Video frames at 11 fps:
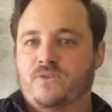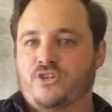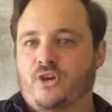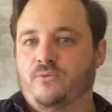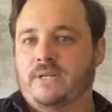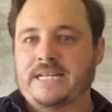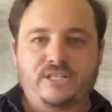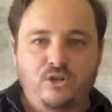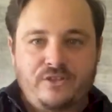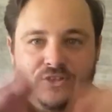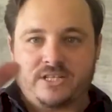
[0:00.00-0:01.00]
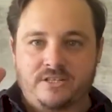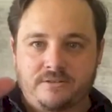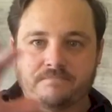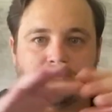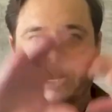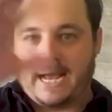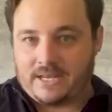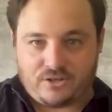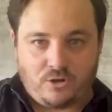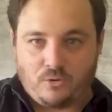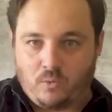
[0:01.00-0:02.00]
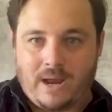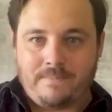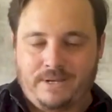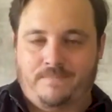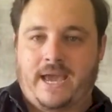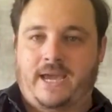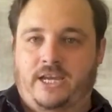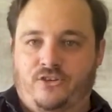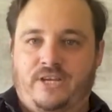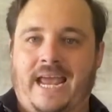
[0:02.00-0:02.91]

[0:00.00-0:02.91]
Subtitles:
So let's look at this as one big package.